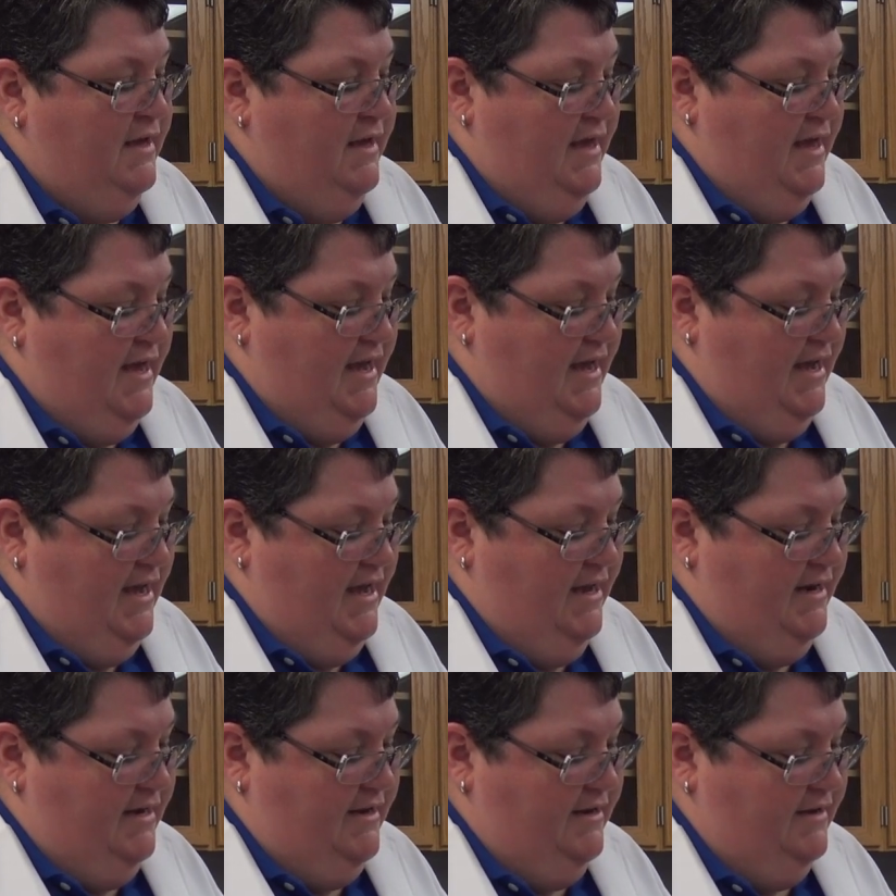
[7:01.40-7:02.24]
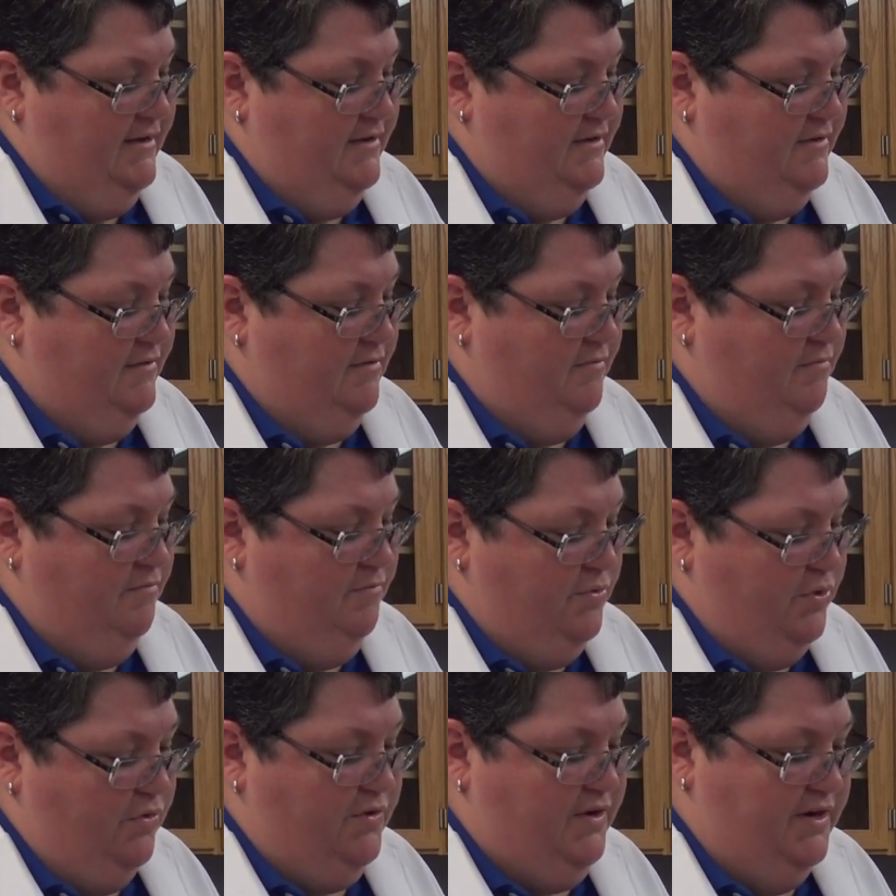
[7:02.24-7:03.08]
and
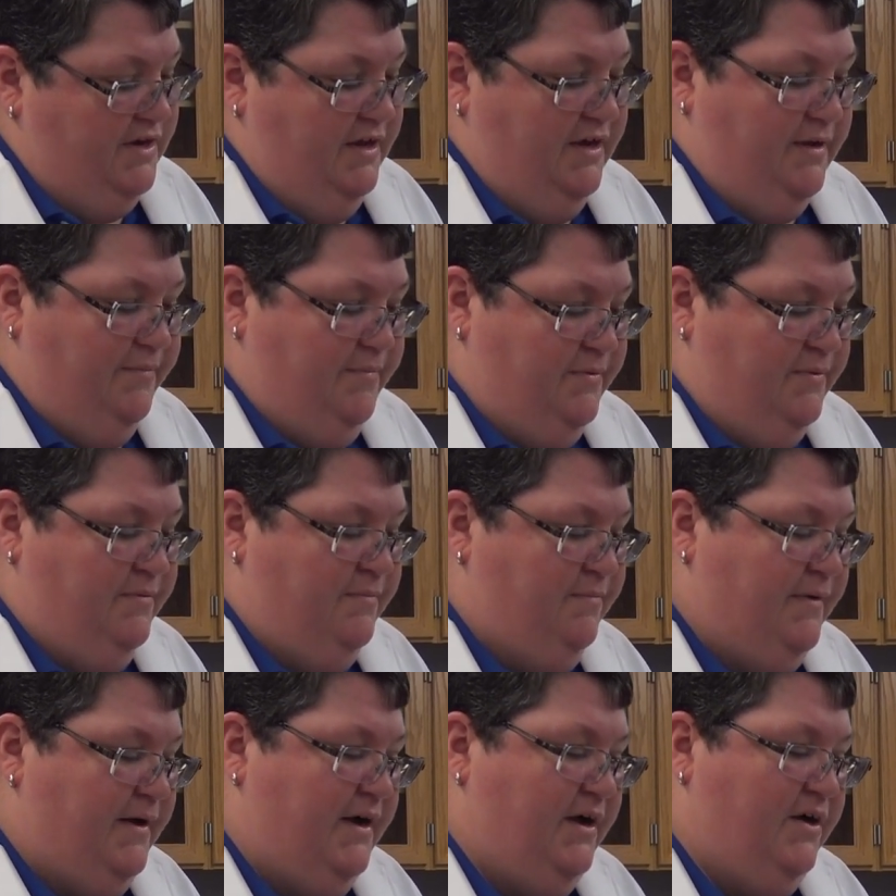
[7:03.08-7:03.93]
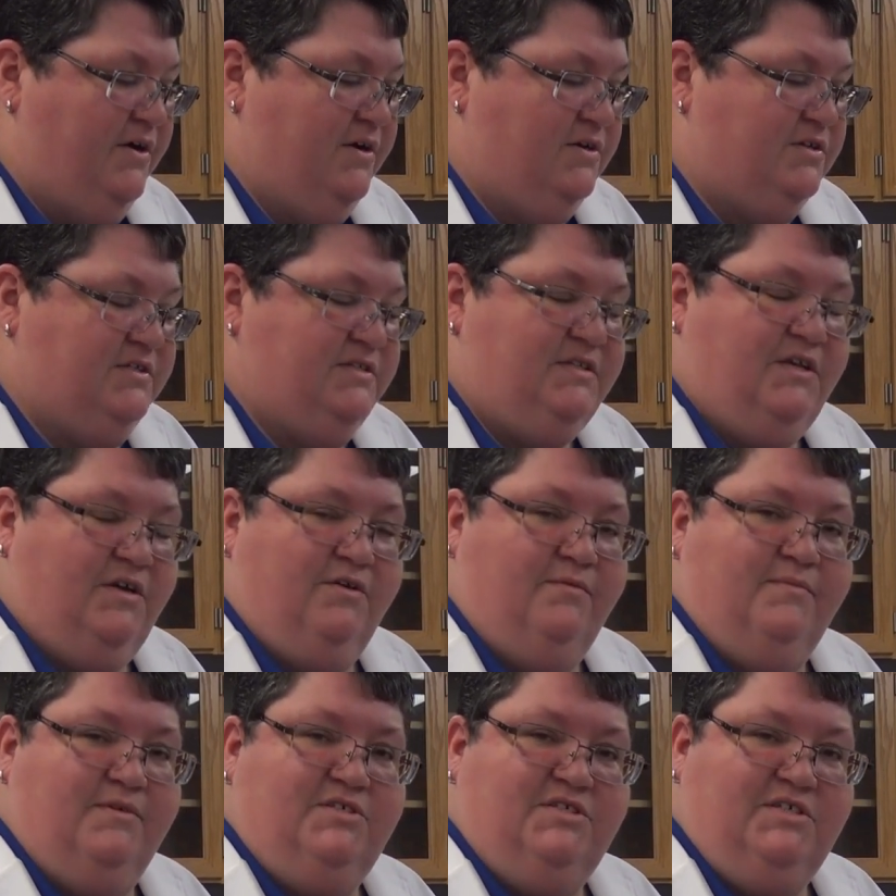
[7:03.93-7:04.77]
broken up by our cell
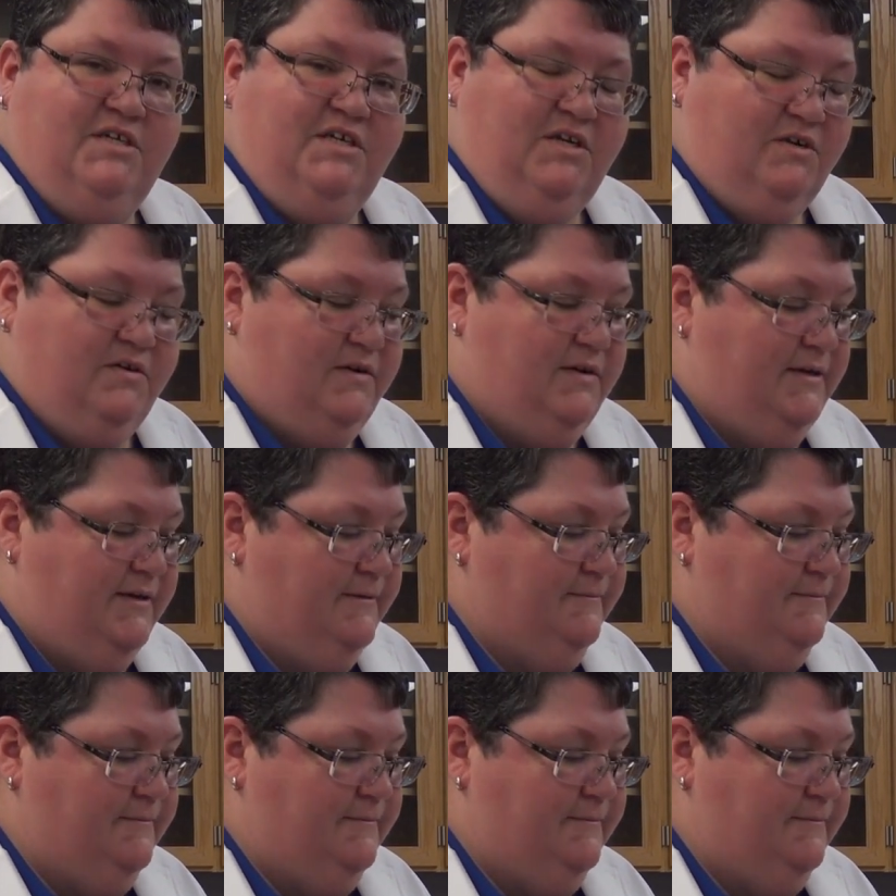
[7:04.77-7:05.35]
machinery.